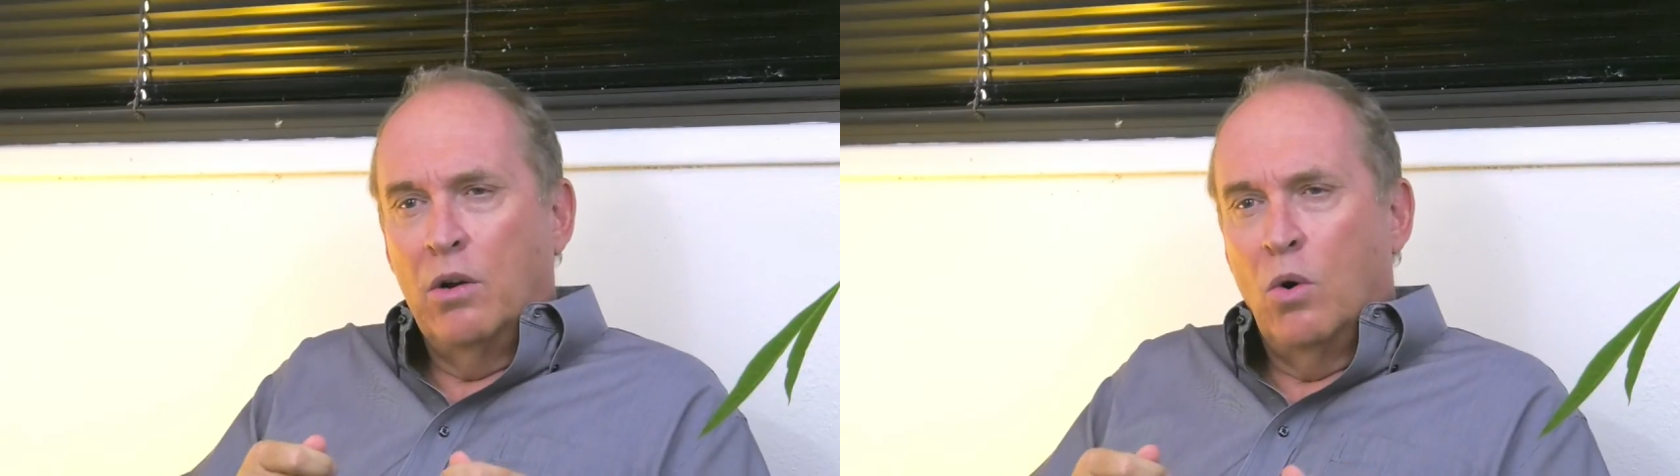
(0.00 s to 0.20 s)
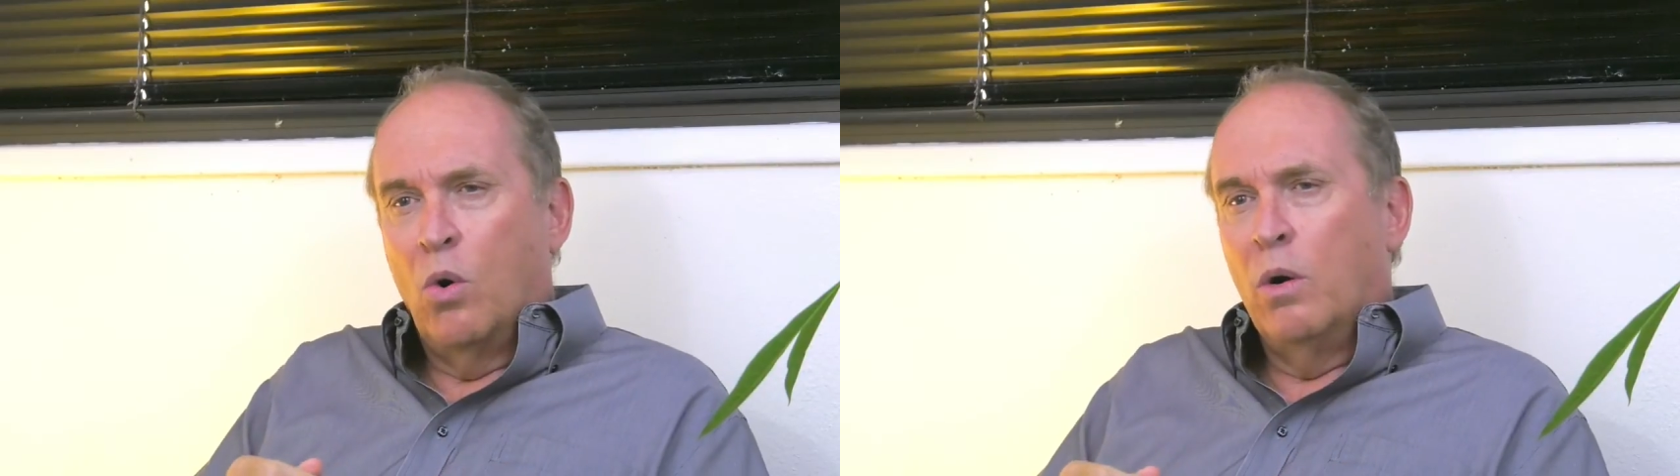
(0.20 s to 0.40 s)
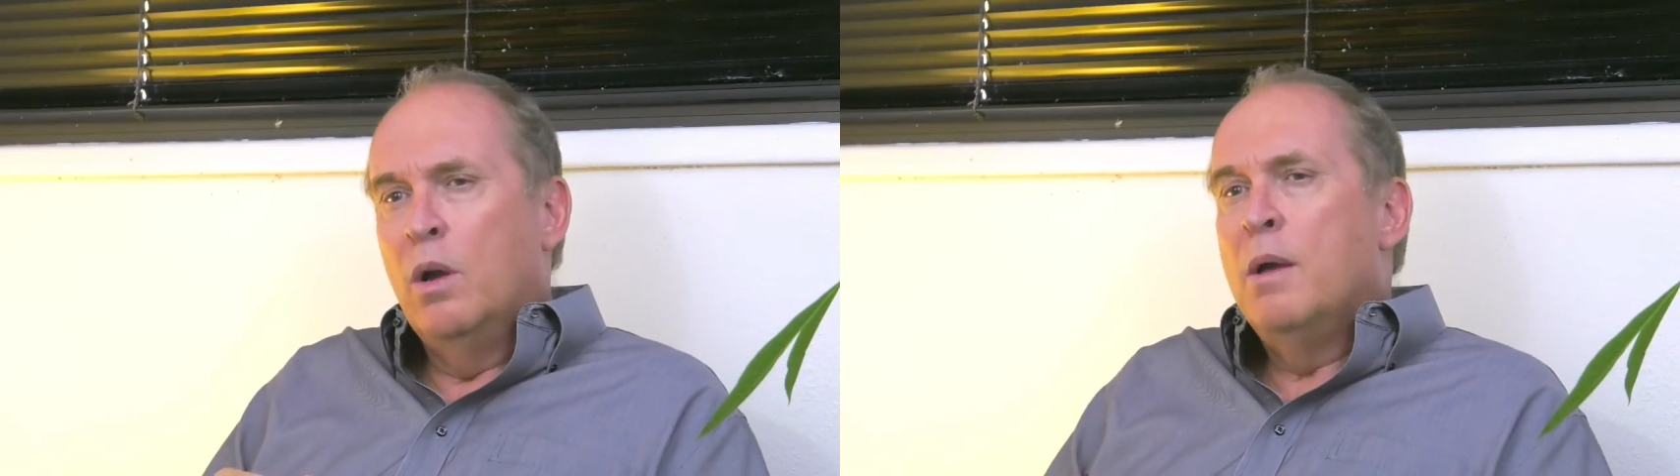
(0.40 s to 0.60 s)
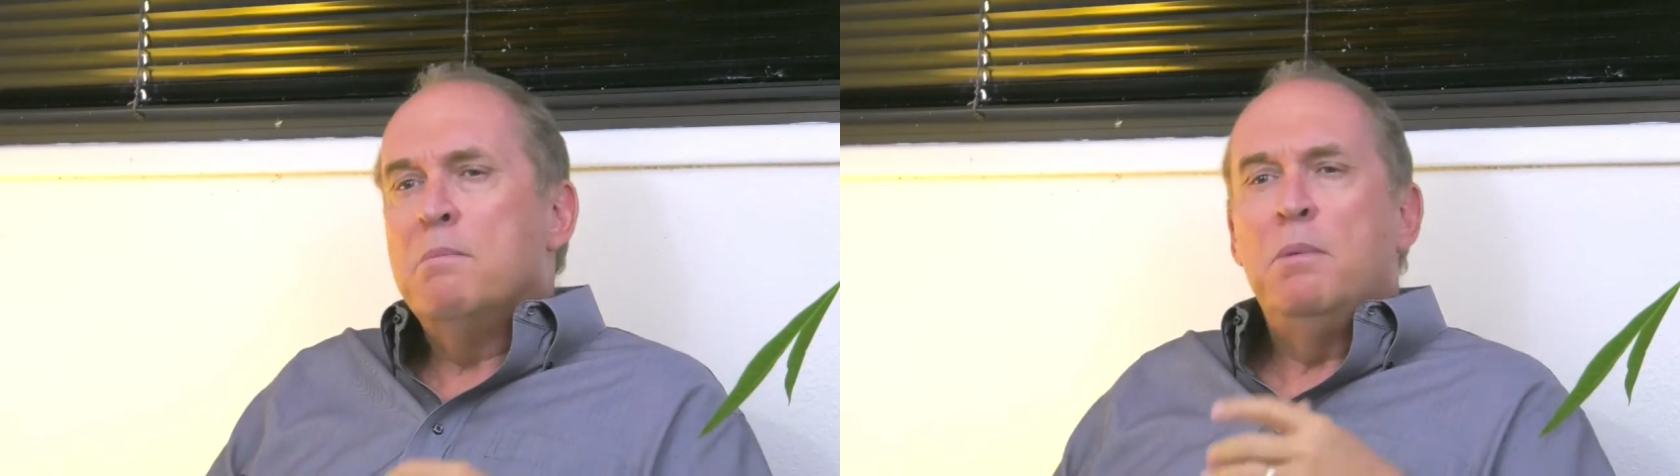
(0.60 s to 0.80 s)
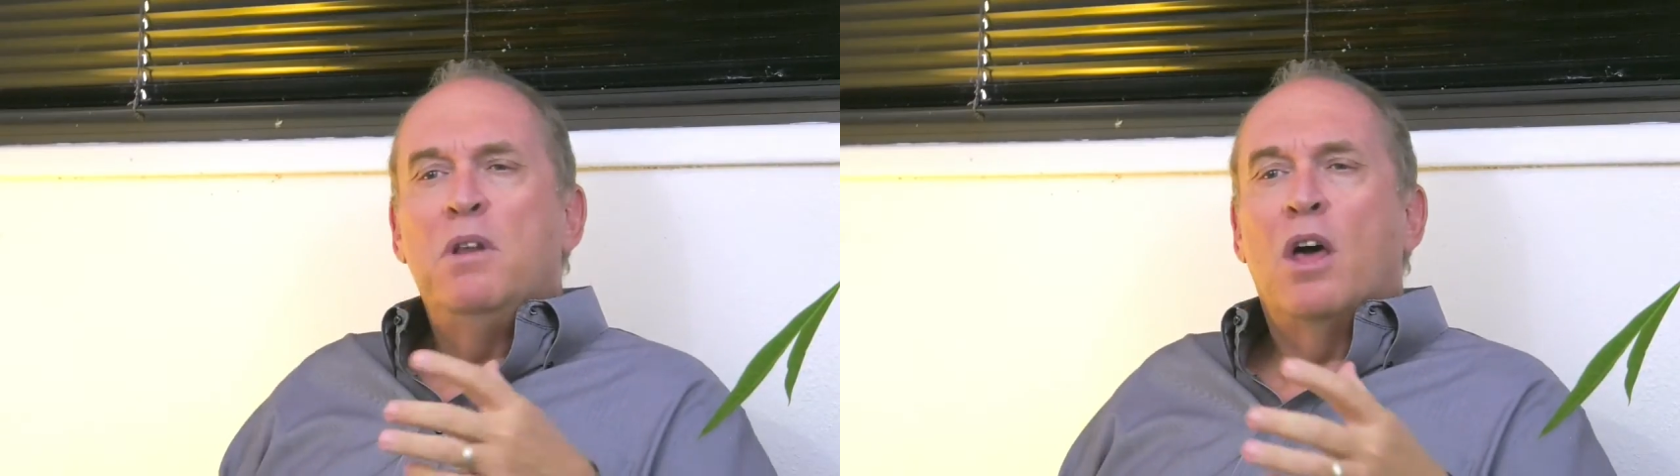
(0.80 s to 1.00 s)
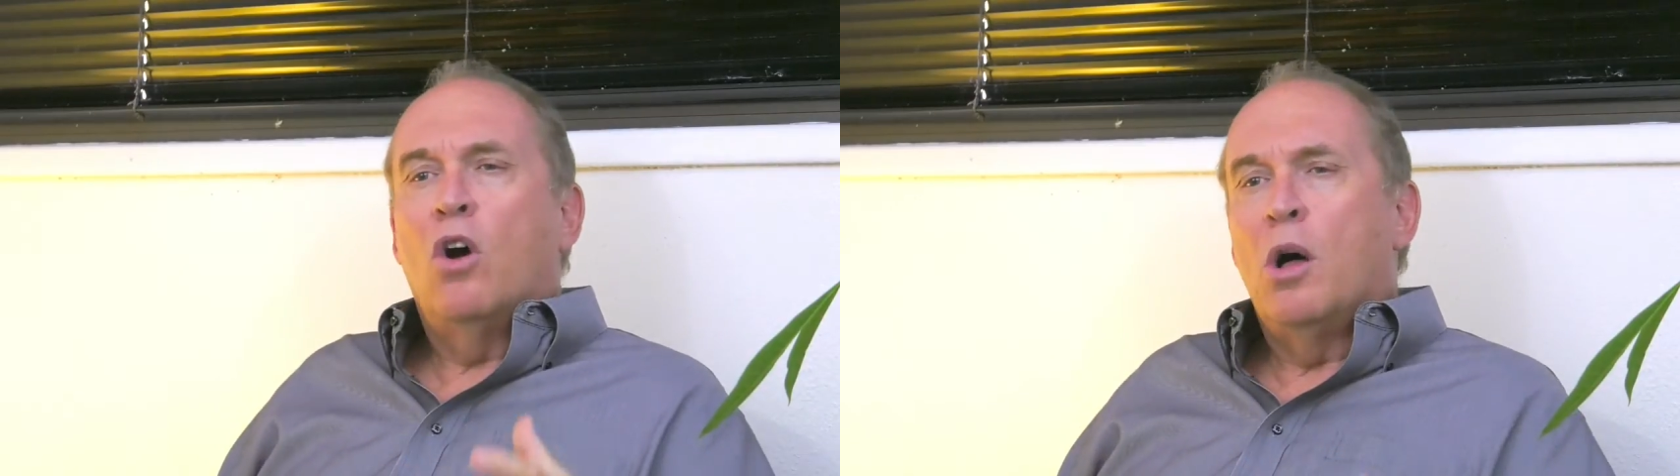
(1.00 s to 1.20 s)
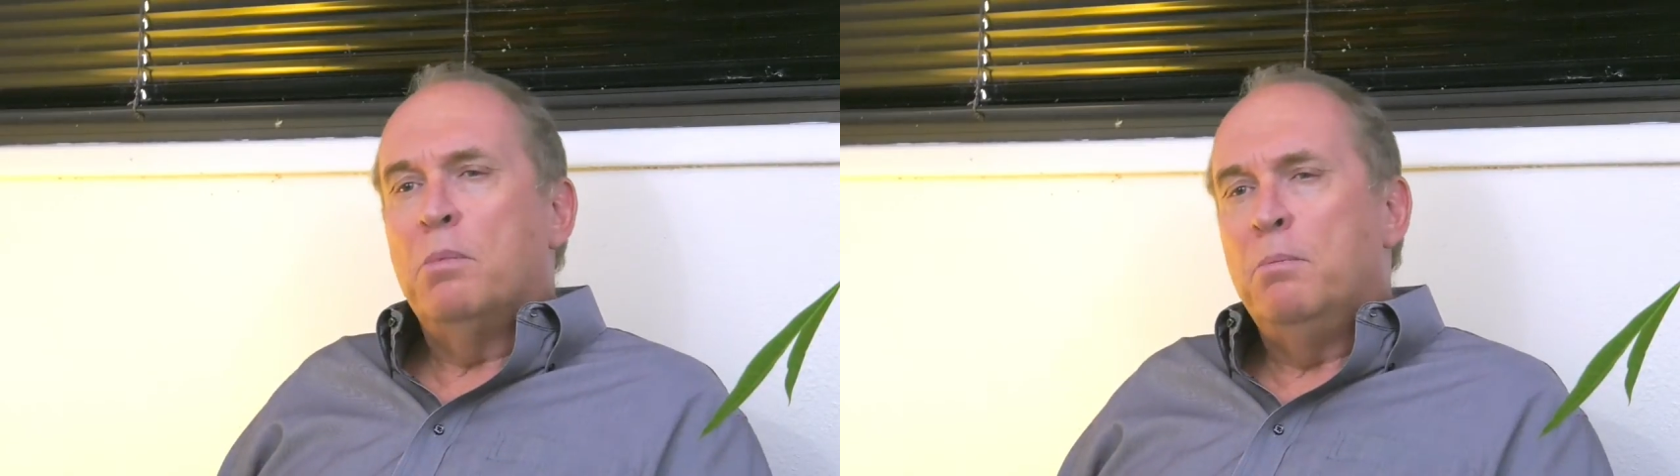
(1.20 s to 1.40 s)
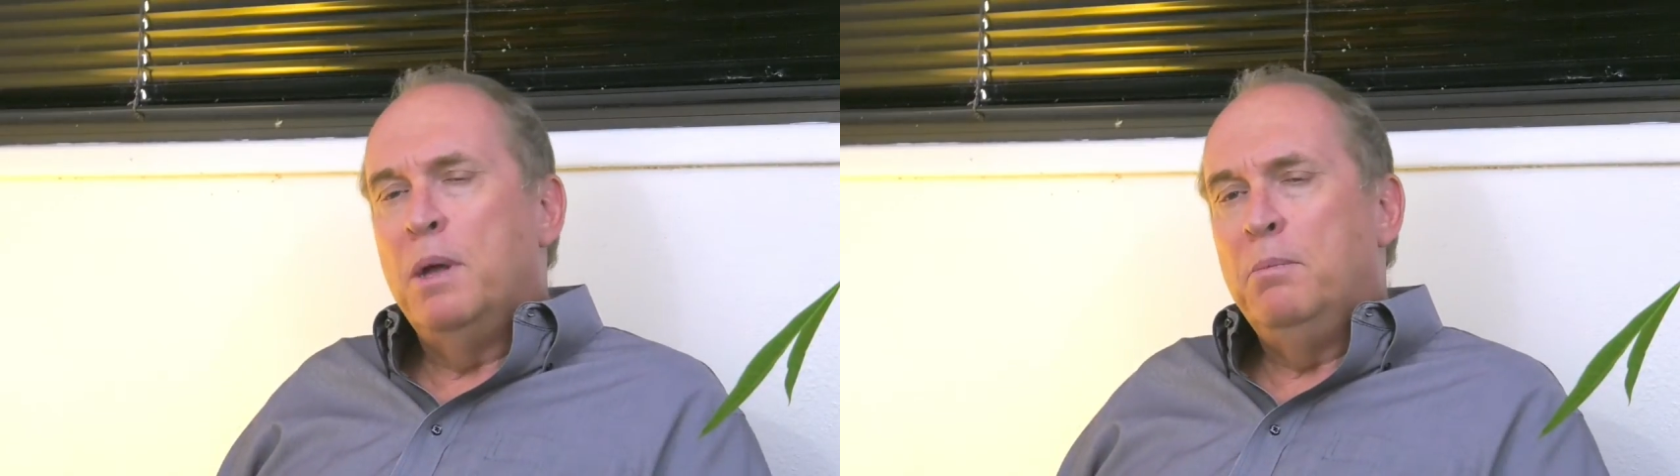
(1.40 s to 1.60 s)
or maybe not all, but